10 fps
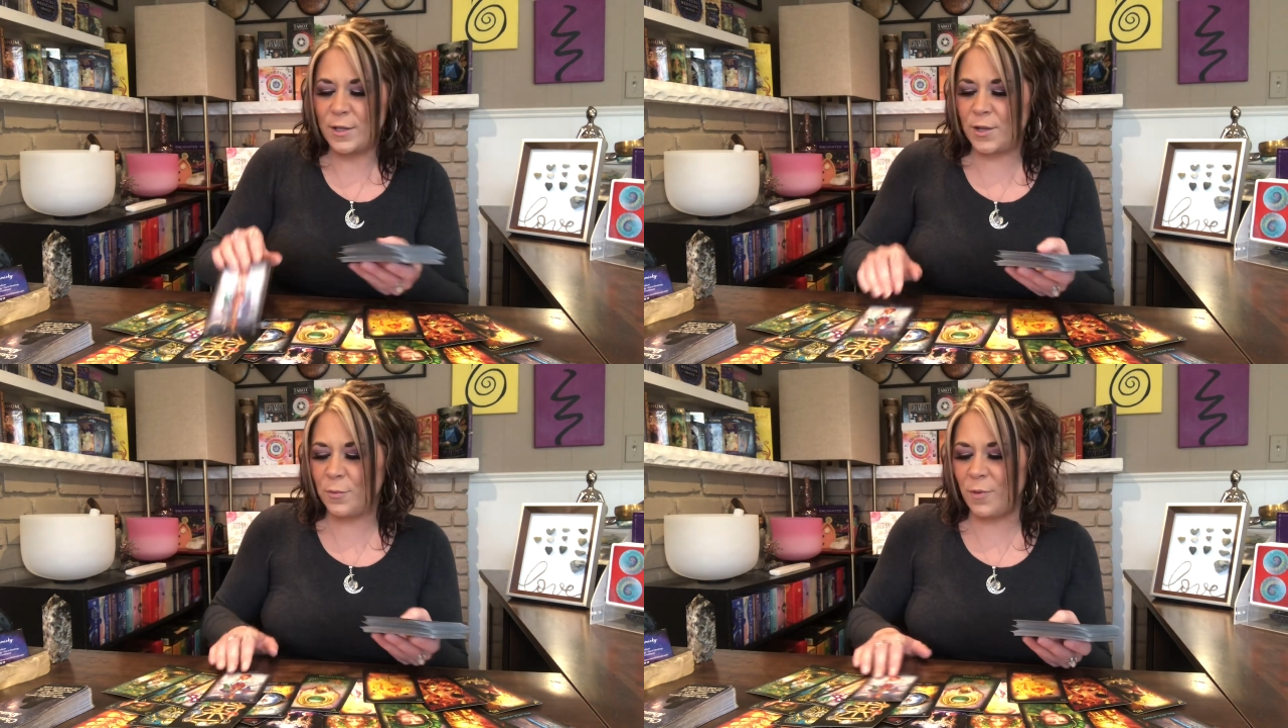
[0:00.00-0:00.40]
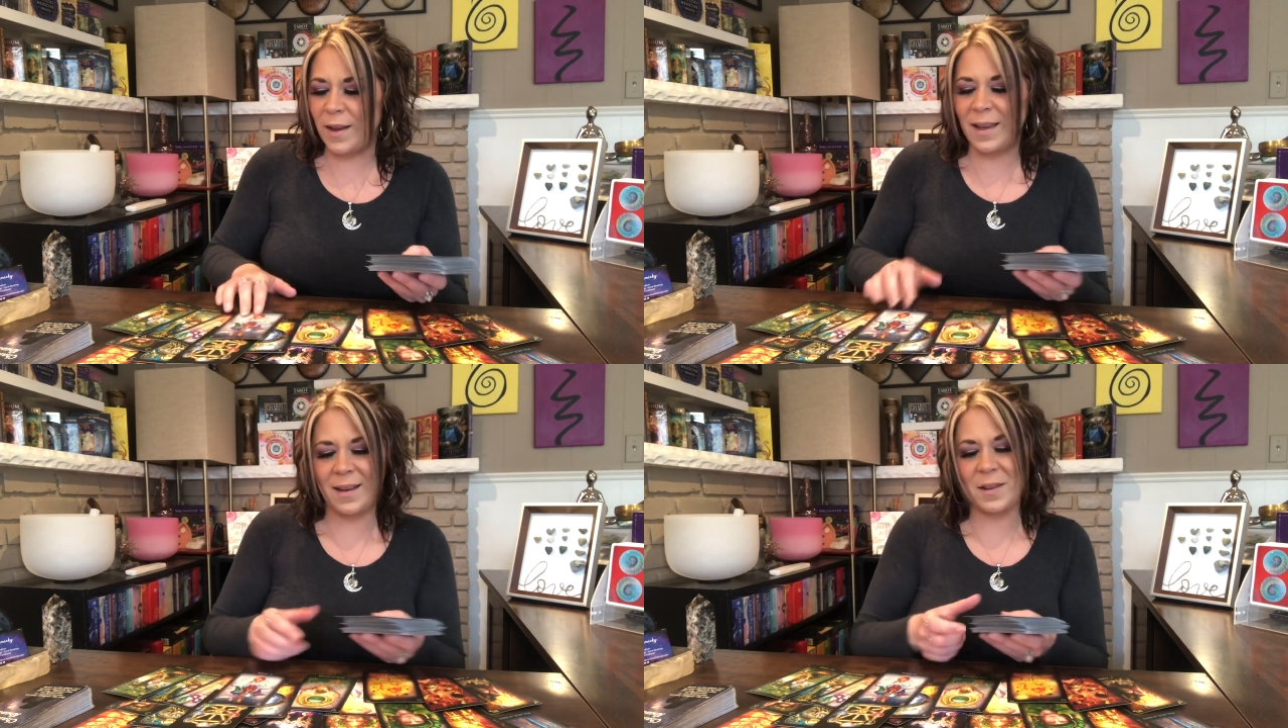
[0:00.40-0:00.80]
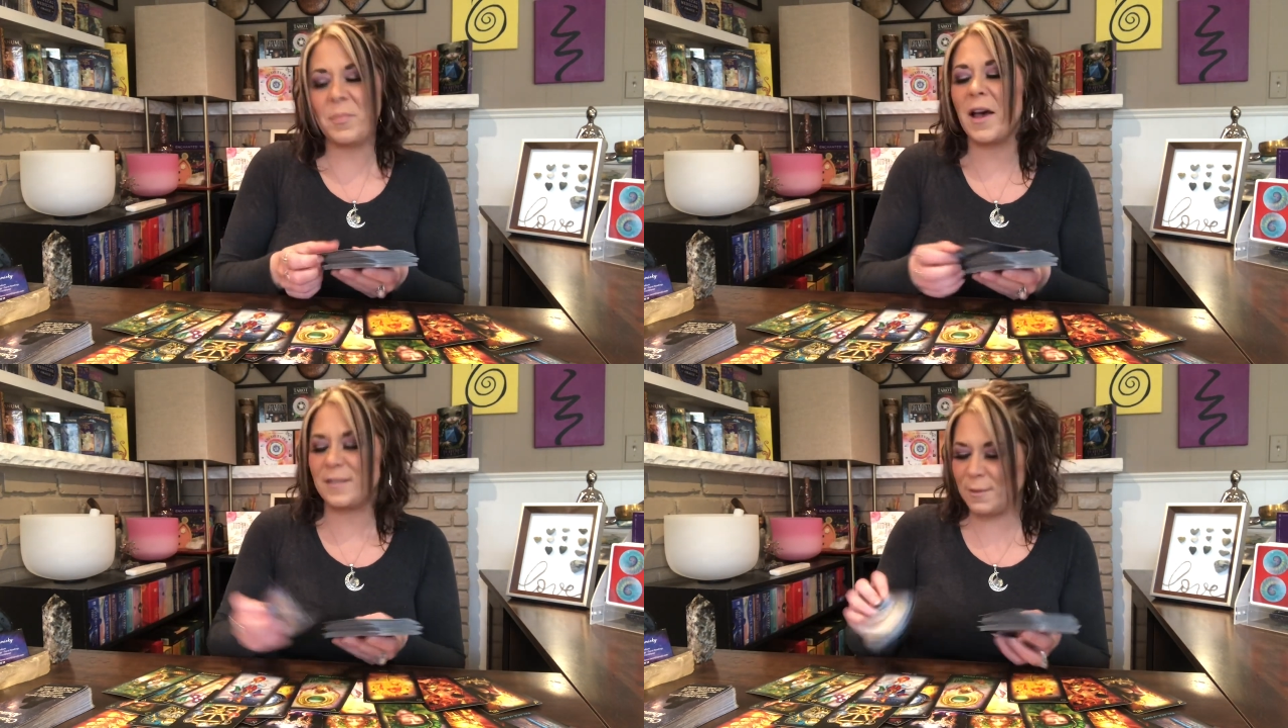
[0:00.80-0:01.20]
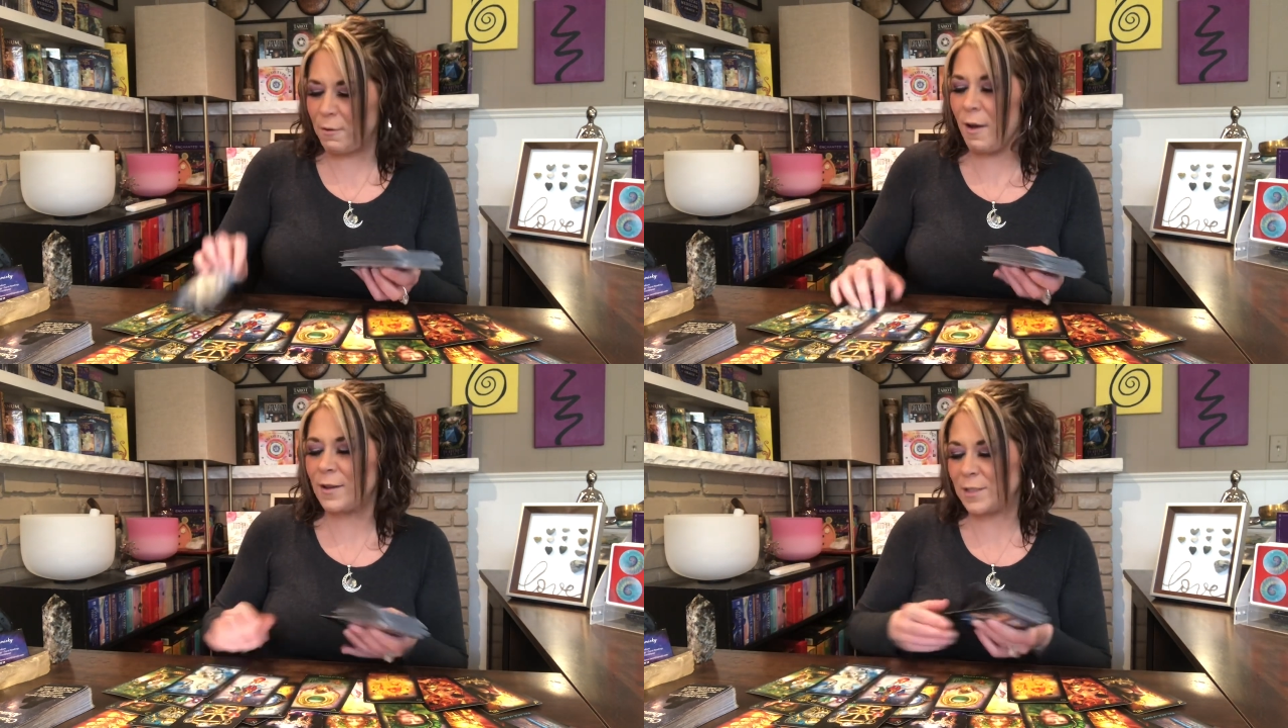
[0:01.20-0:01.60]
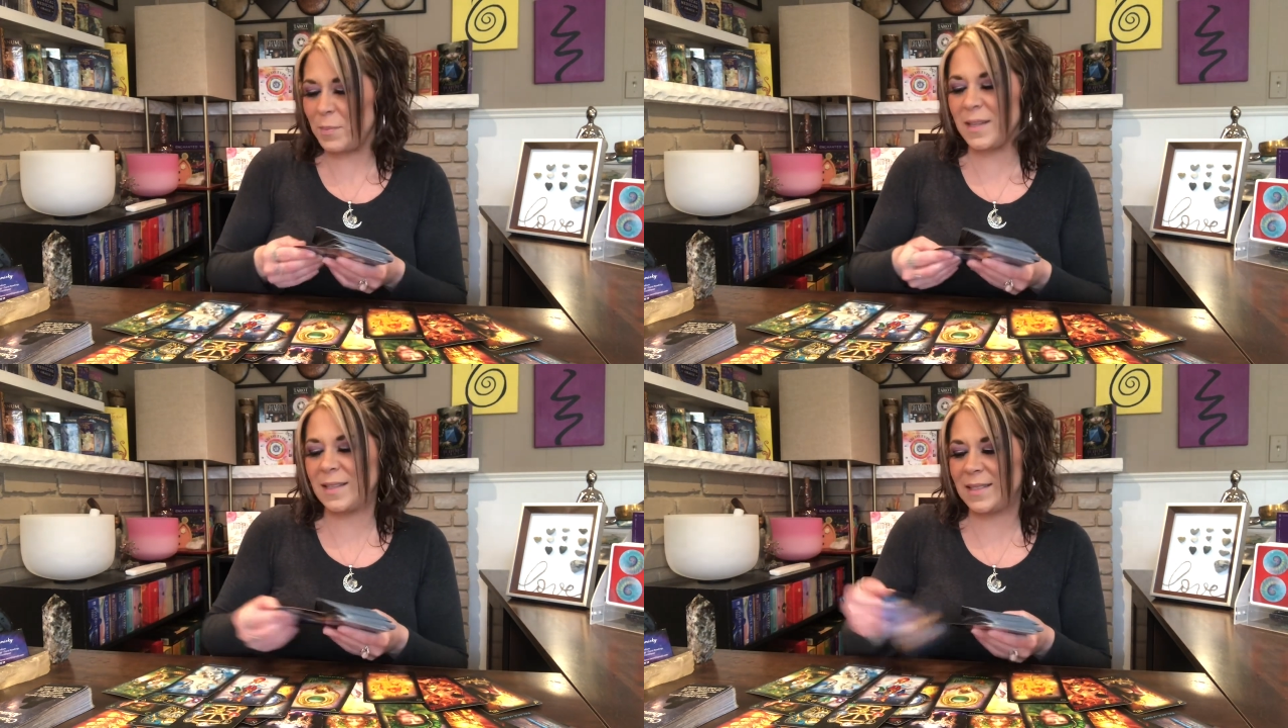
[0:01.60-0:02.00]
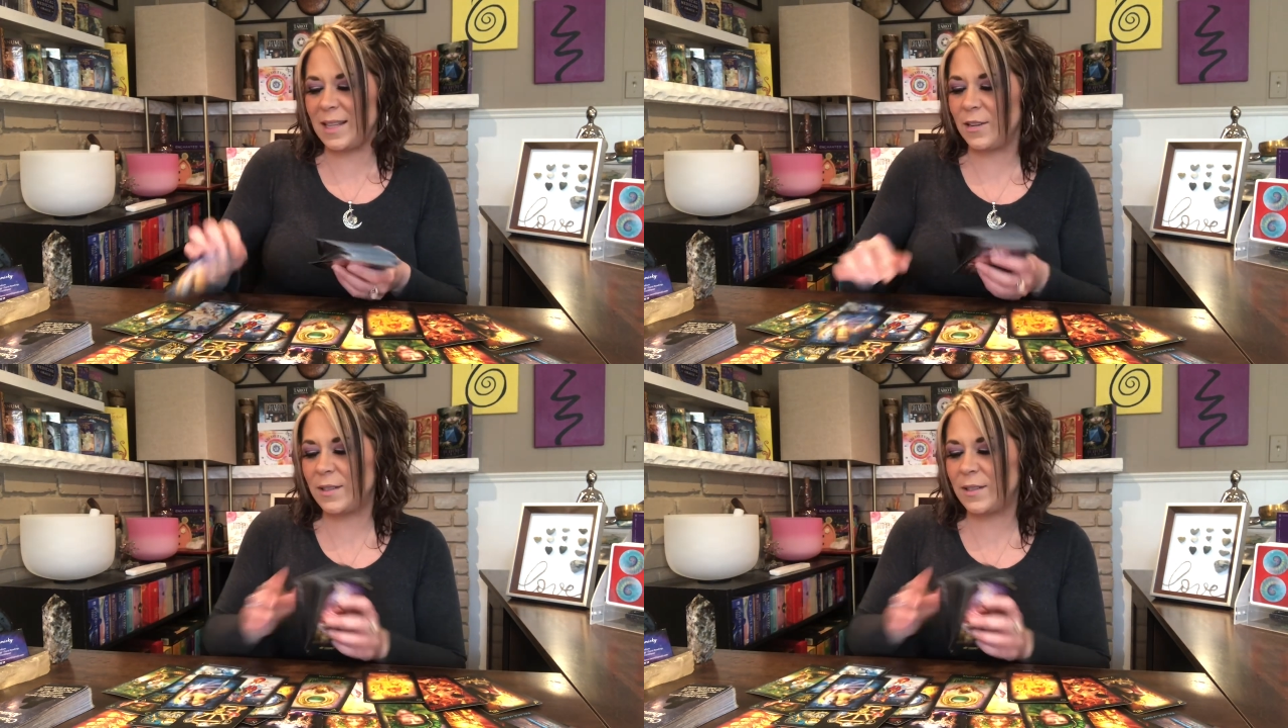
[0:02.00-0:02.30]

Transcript: to right any past wrongs because there